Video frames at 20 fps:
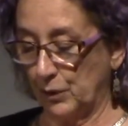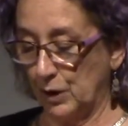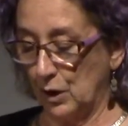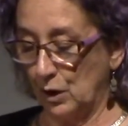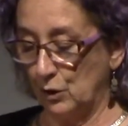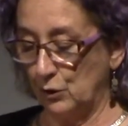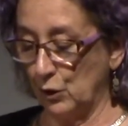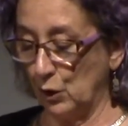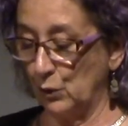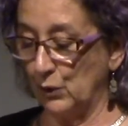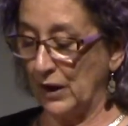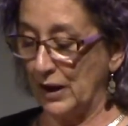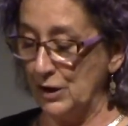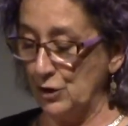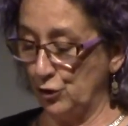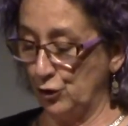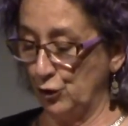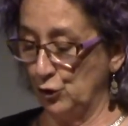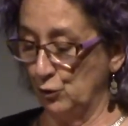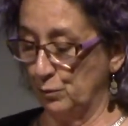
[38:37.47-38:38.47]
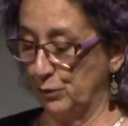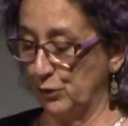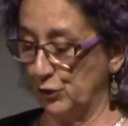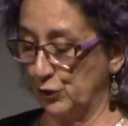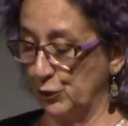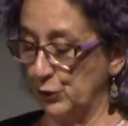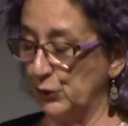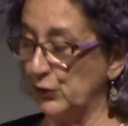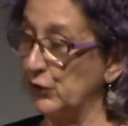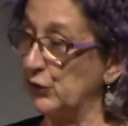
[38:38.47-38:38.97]
though they too
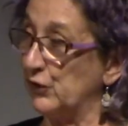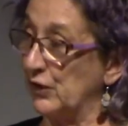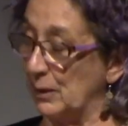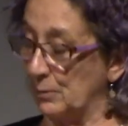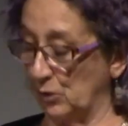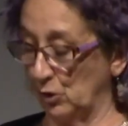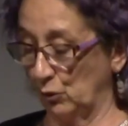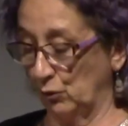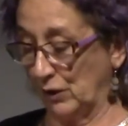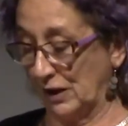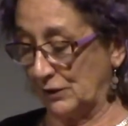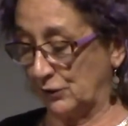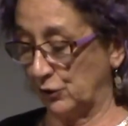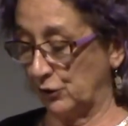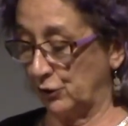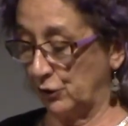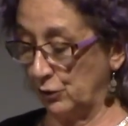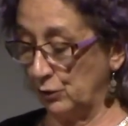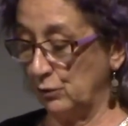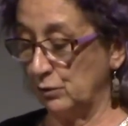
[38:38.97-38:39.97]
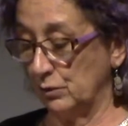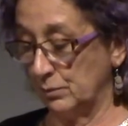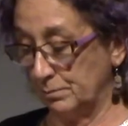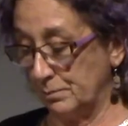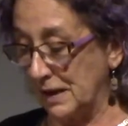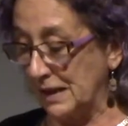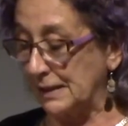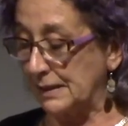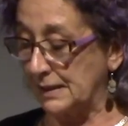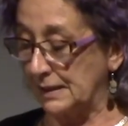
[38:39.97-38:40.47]
produce a seminal residue,
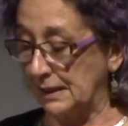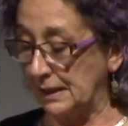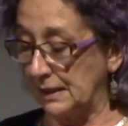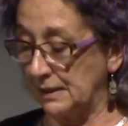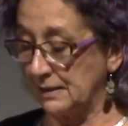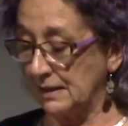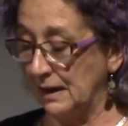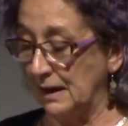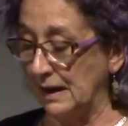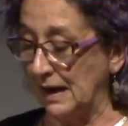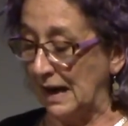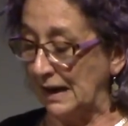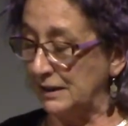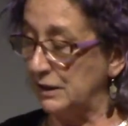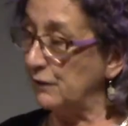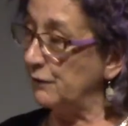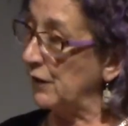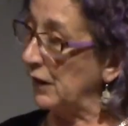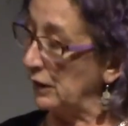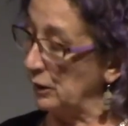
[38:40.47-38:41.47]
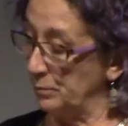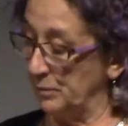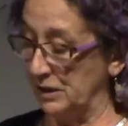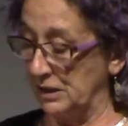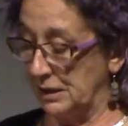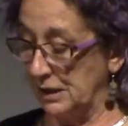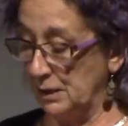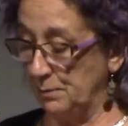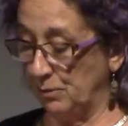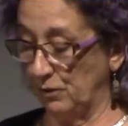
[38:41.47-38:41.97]
menses, and develop a
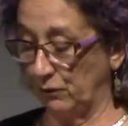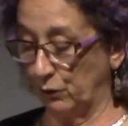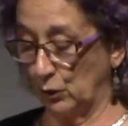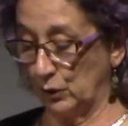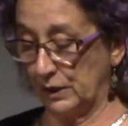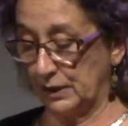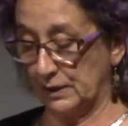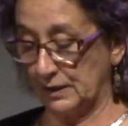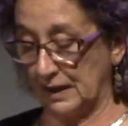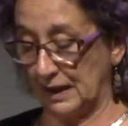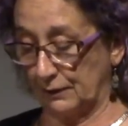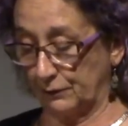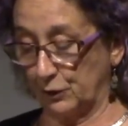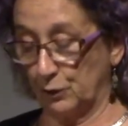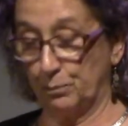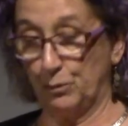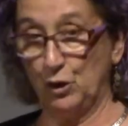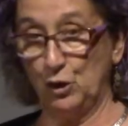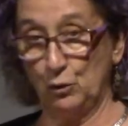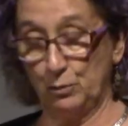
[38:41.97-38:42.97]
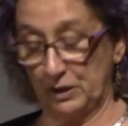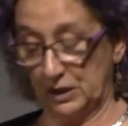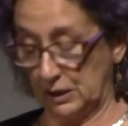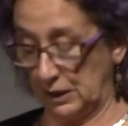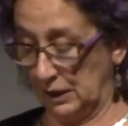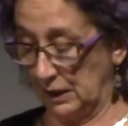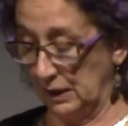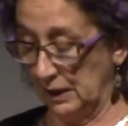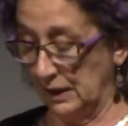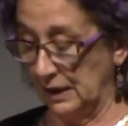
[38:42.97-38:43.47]
deeper voice after puberty
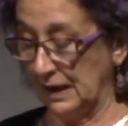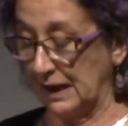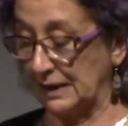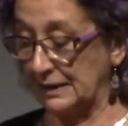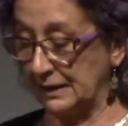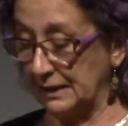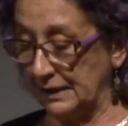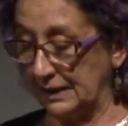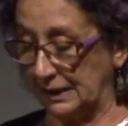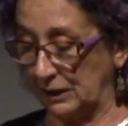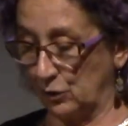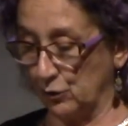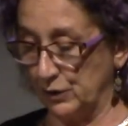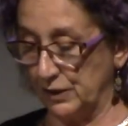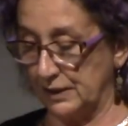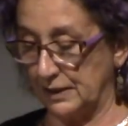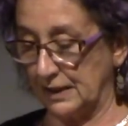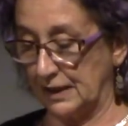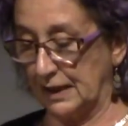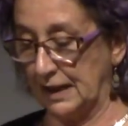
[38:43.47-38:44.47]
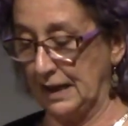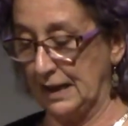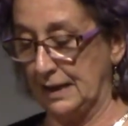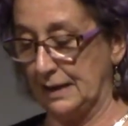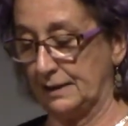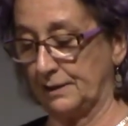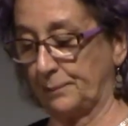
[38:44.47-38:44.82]
and an increase in heat.